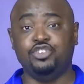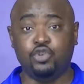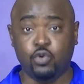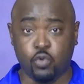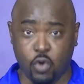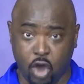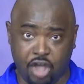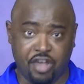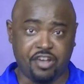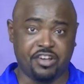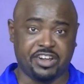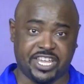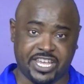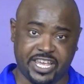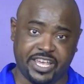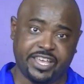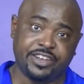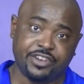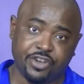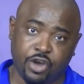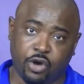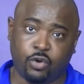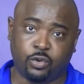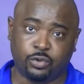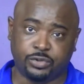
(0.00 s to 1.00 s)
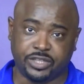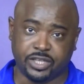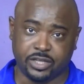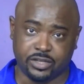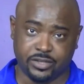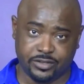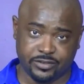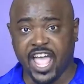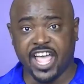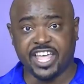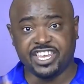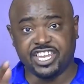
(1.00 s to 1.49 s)
You are getting older,
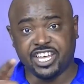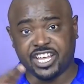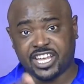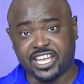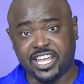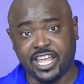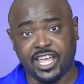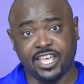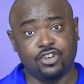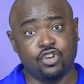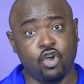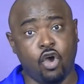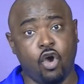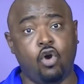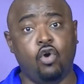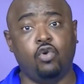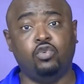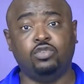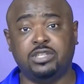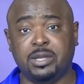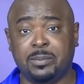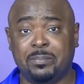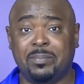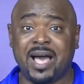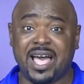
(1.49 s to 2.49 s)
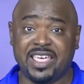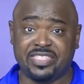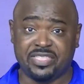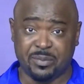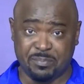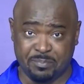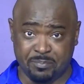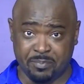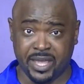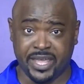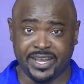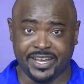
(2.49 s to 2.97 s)
and you're getting older by
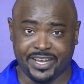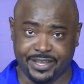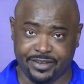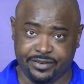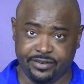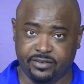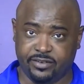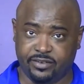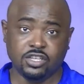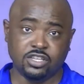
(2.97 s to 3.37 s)
the minute.